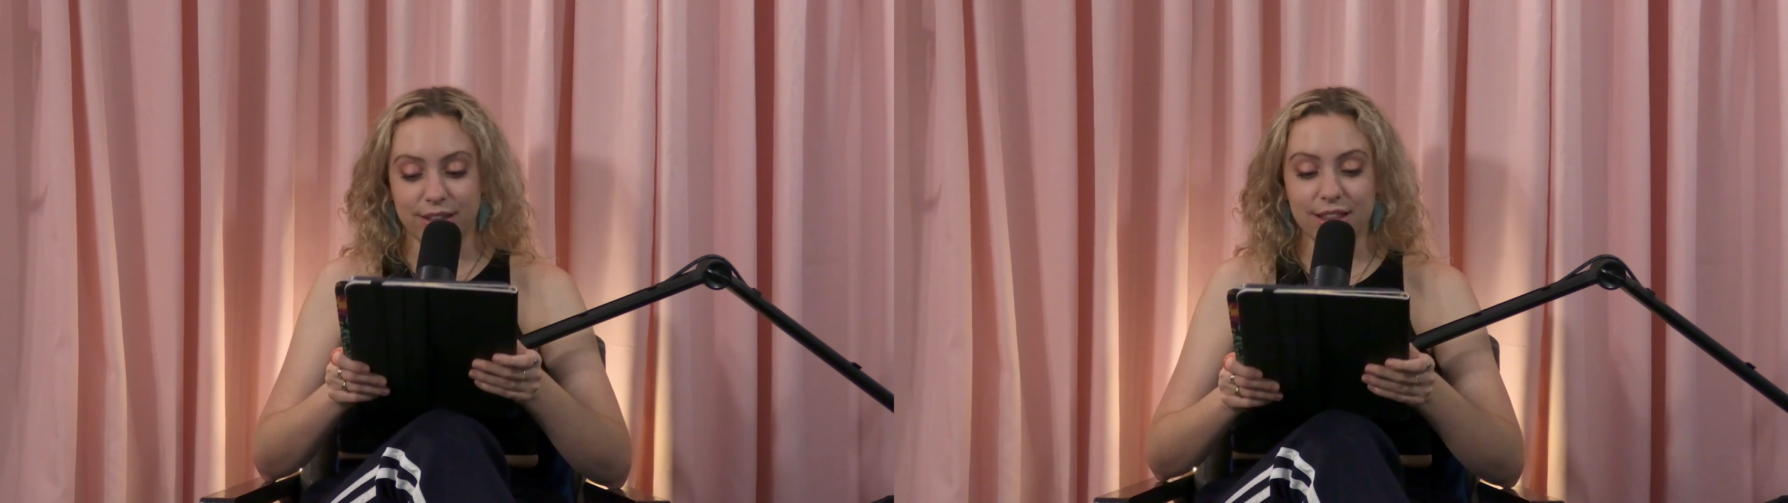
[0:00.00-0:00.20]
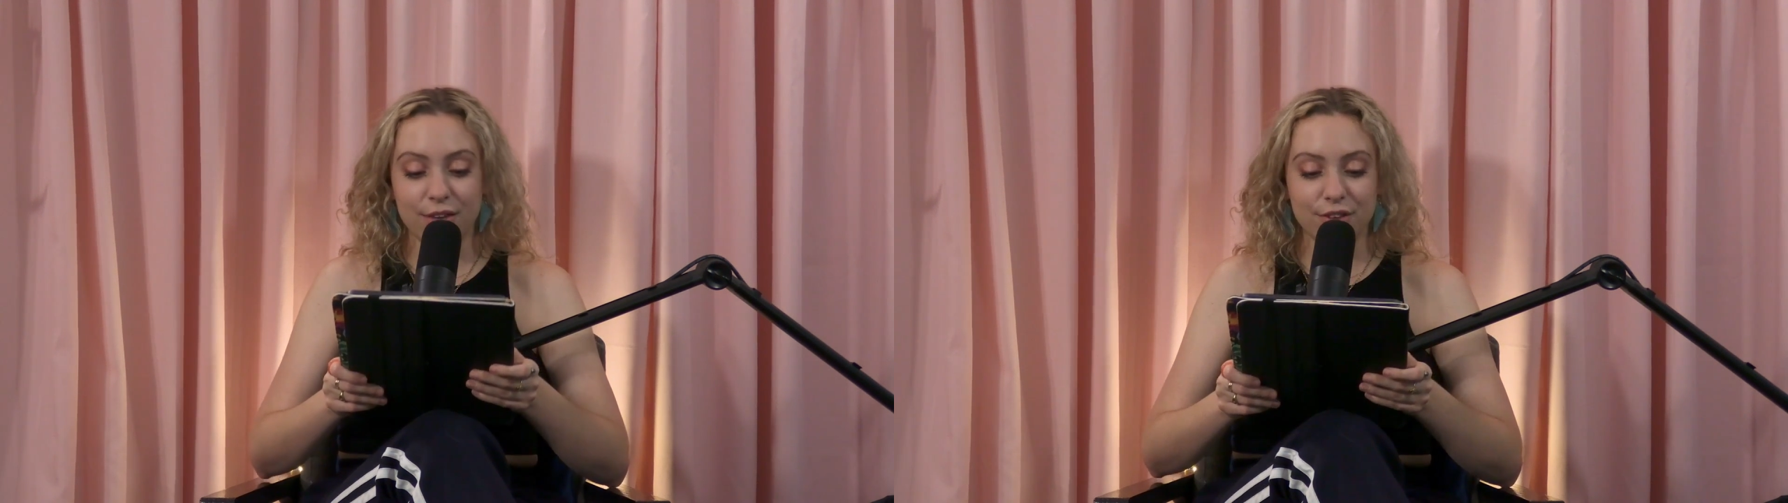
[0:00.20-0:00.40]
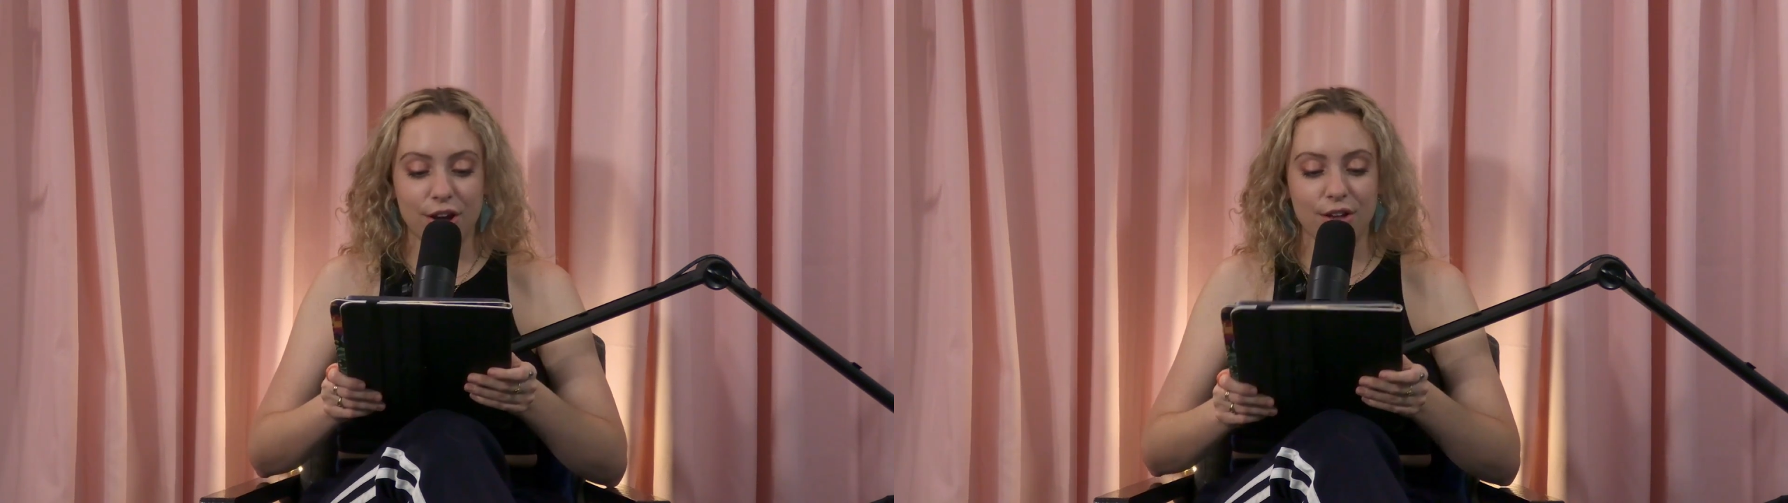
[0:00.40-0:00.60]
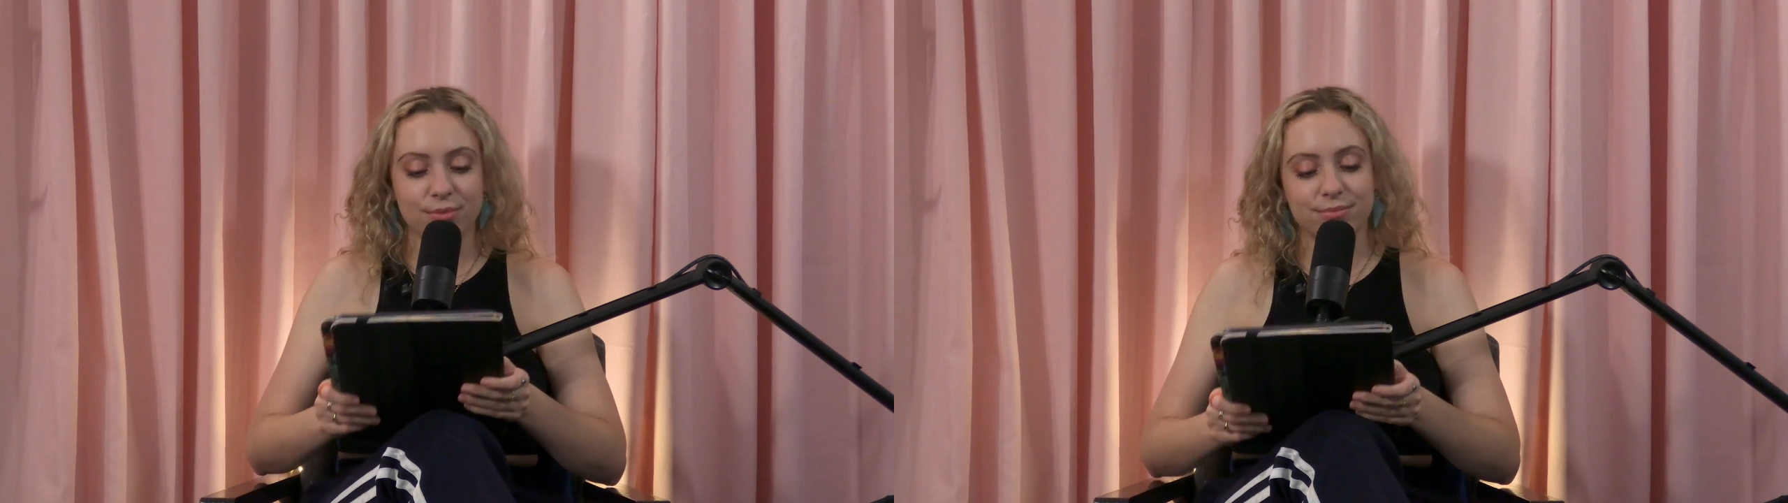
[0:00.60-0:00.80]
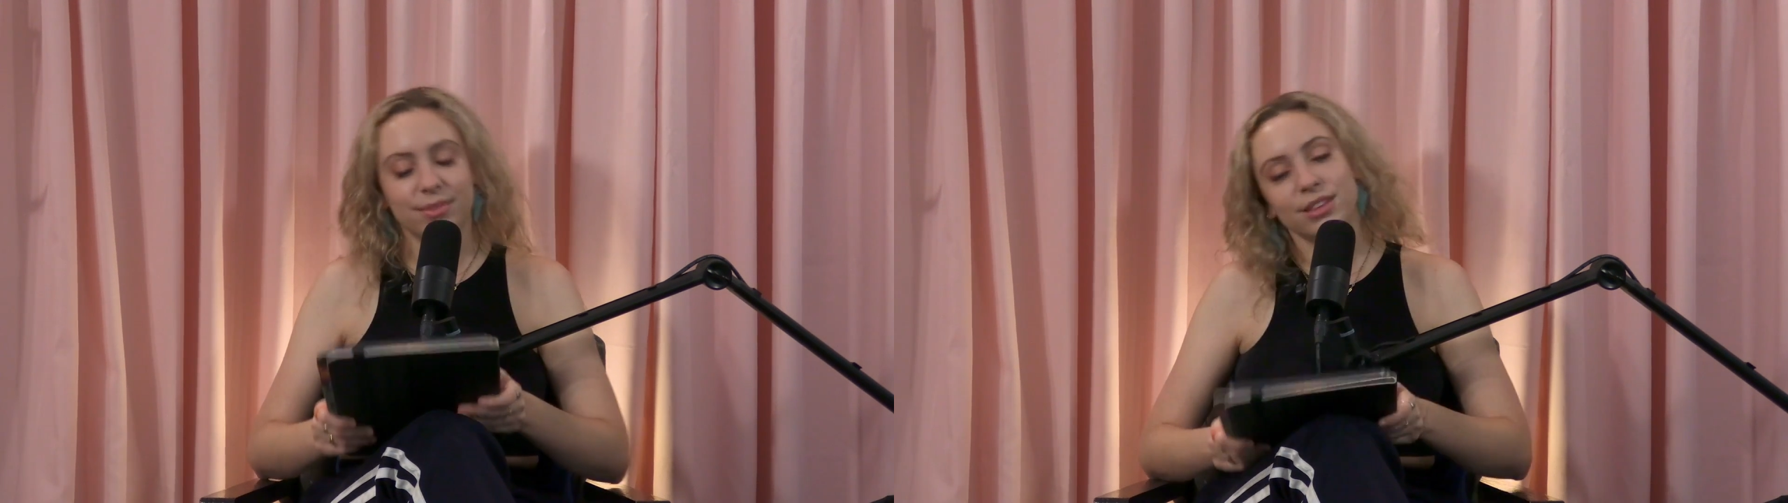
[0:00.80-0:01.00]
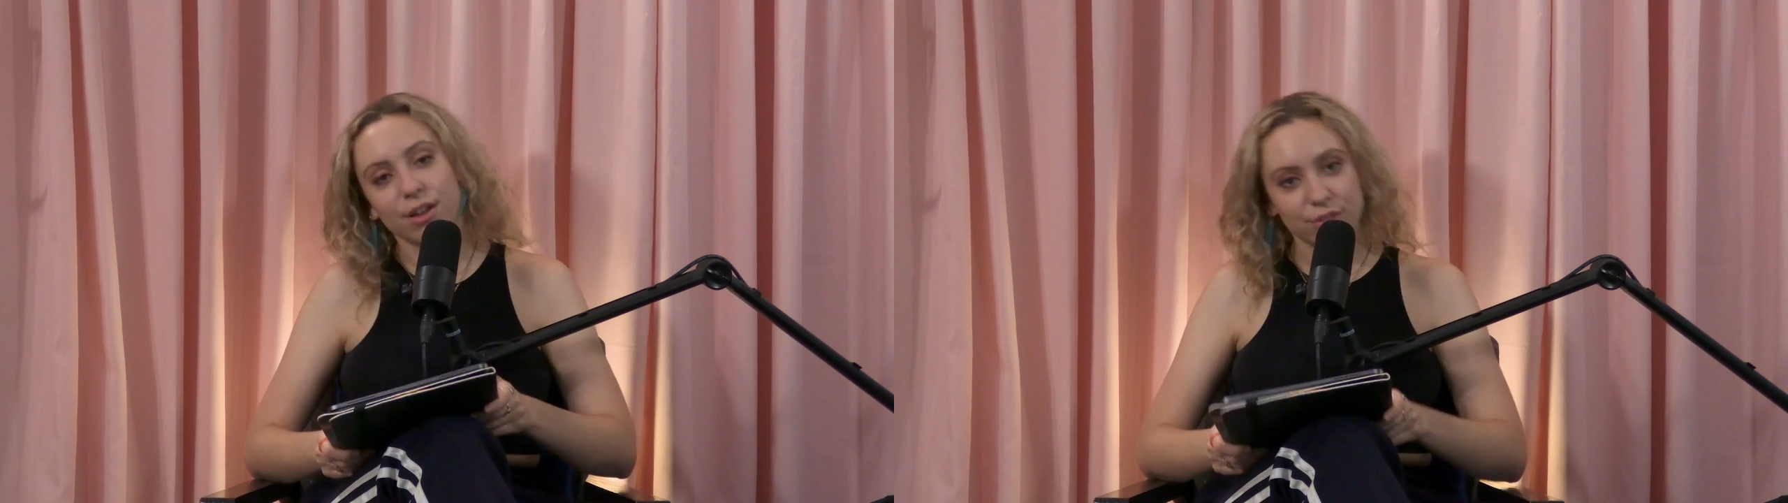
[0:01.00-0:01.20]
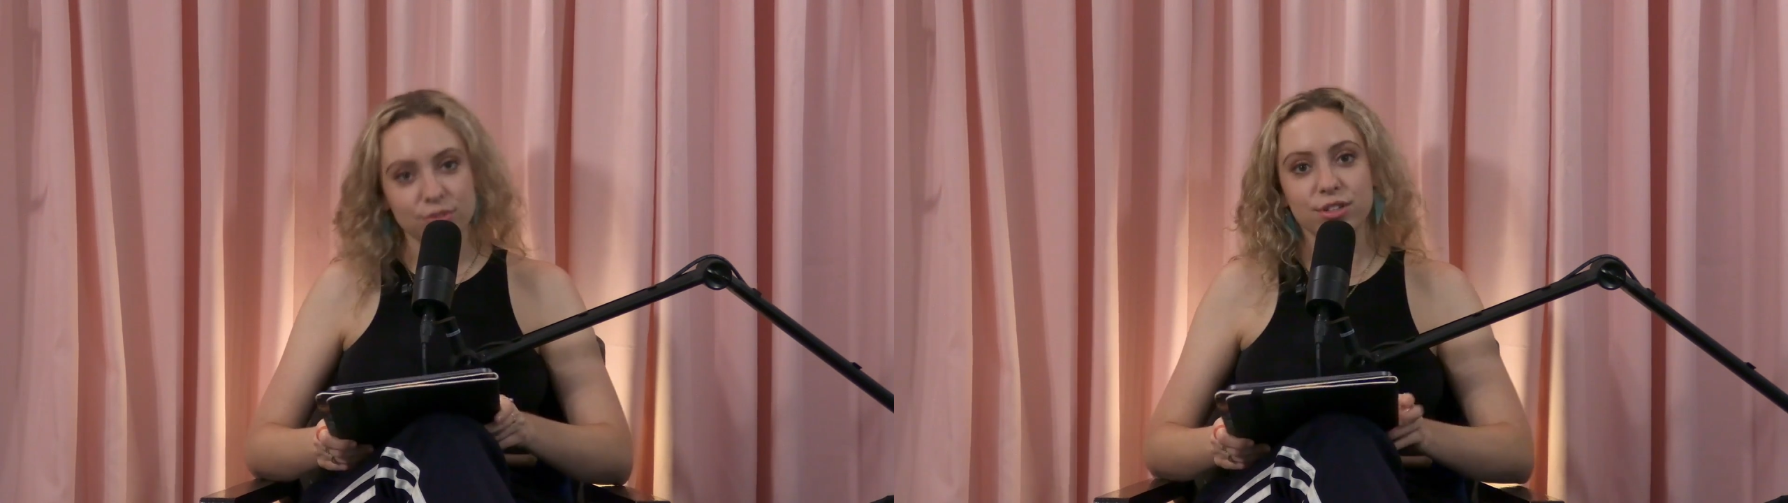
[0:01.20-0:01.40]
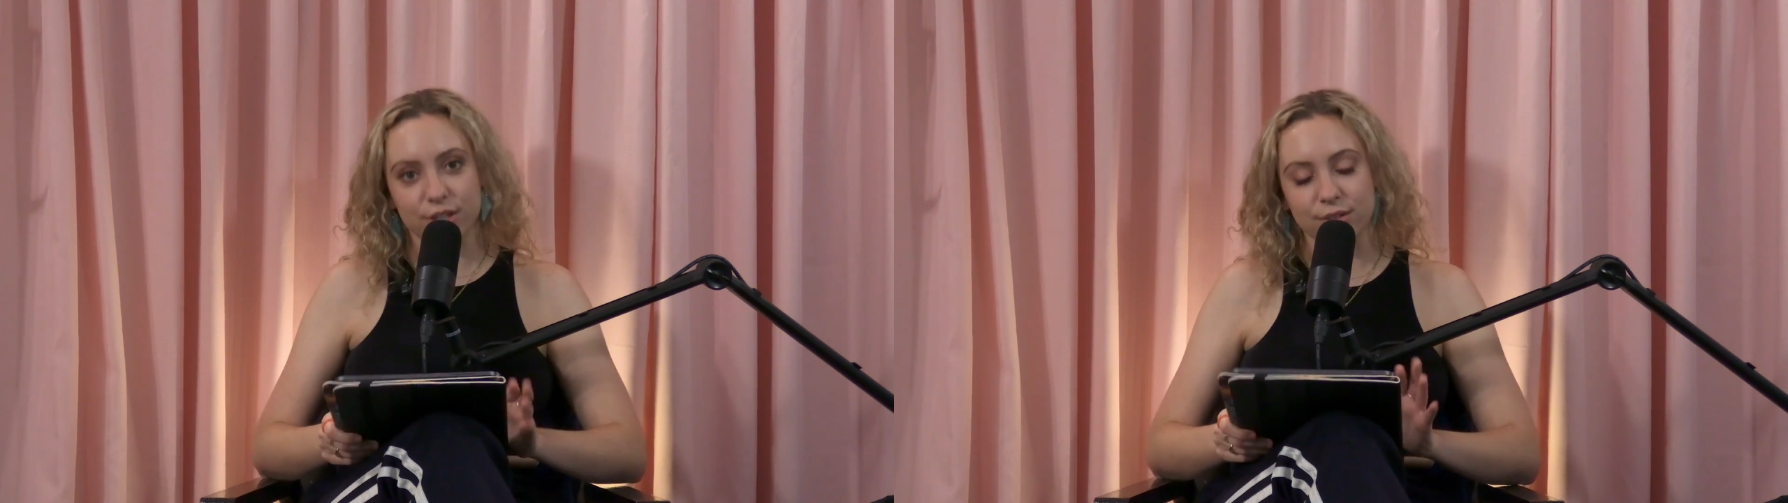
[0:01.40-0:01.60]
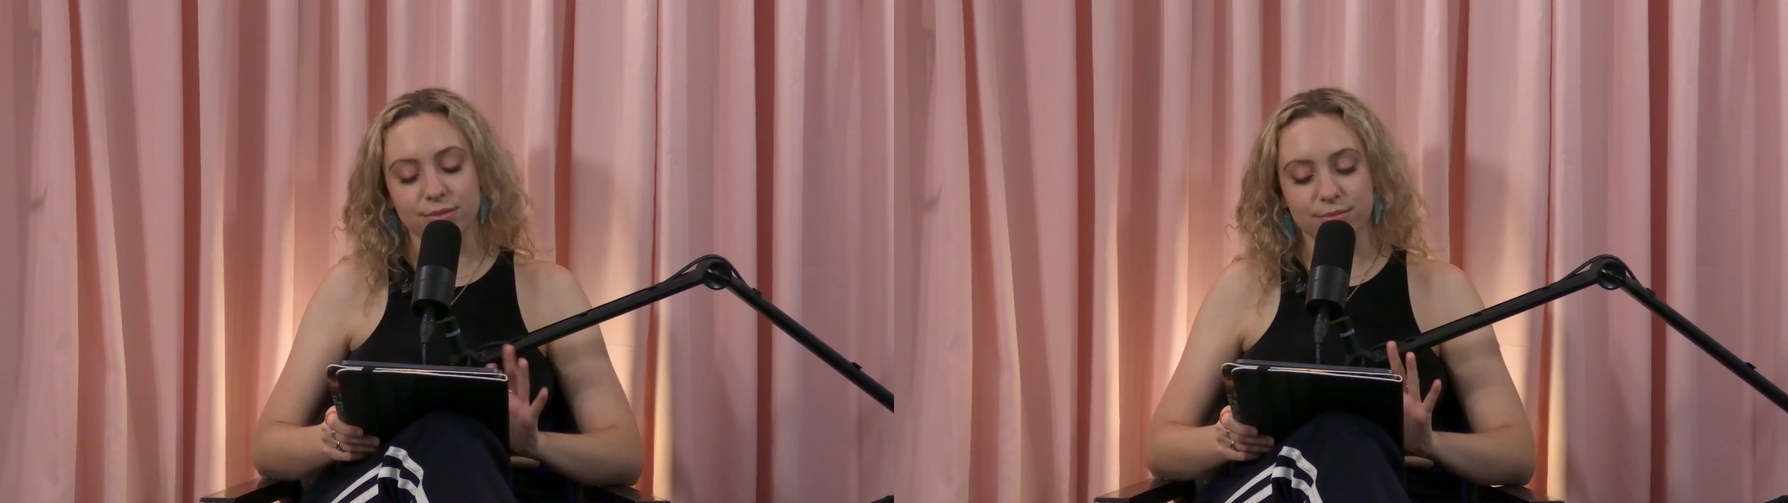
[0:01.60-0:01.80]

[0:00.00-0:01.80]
Love y'all. Love you too.